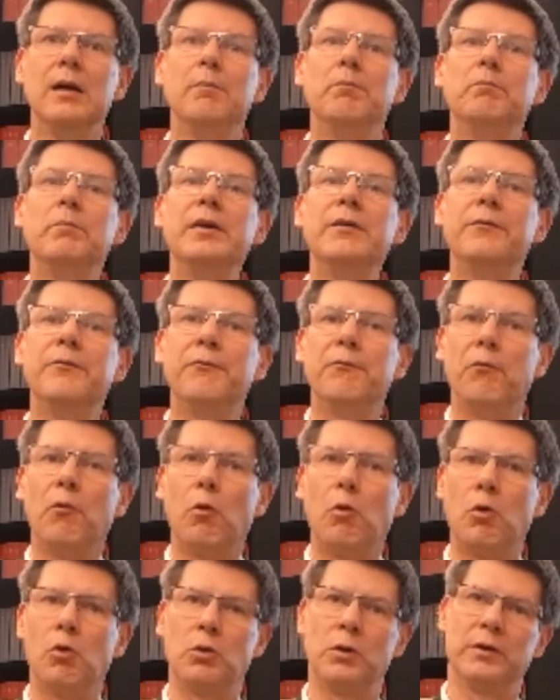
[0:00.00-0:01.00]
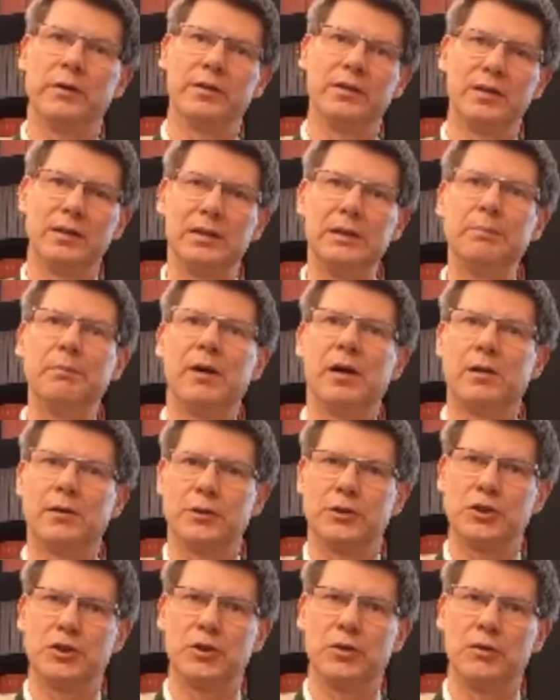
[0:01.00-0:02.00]
before the
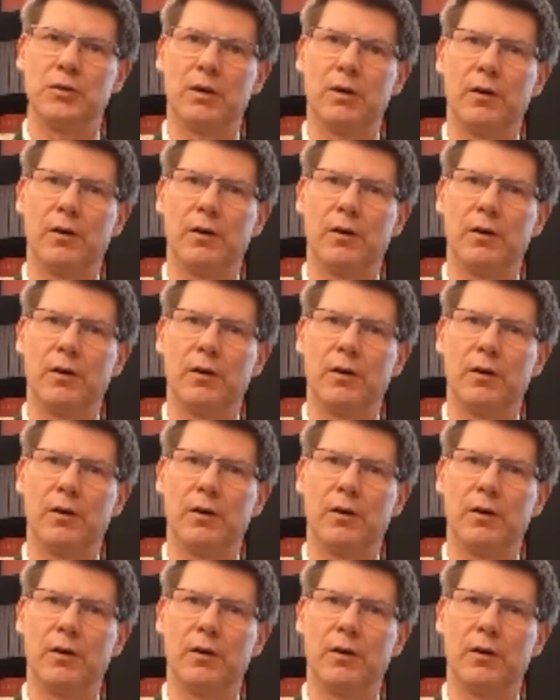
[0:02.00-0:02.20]
departure